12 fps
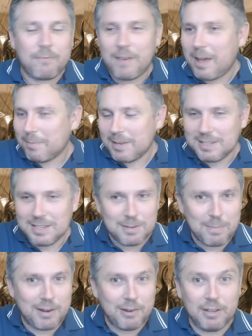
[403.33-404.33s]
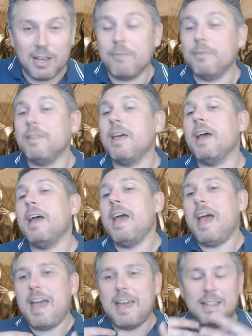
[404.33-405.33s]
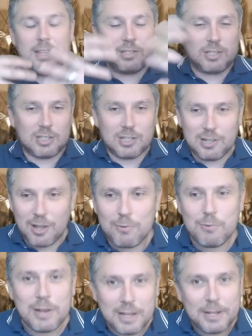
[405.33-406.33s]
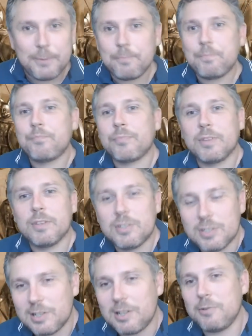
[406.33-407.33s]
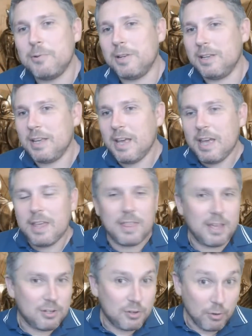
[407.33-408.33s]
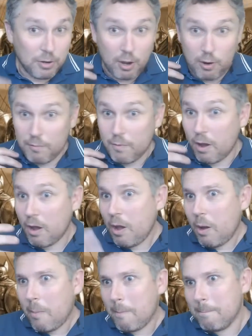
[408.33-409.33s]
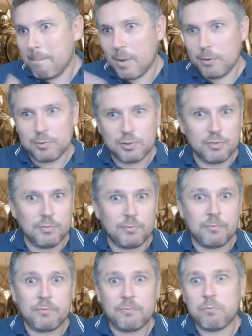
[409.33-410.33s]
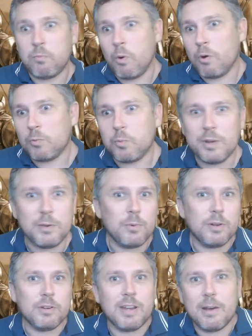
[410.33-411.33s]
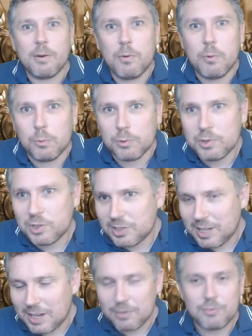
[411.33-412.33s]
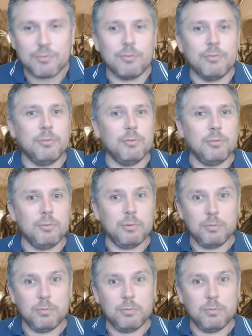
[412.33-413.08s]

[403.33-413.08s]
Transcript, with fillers: families intermarrying over there. And slowly, slowly, they took over most of what we would now call central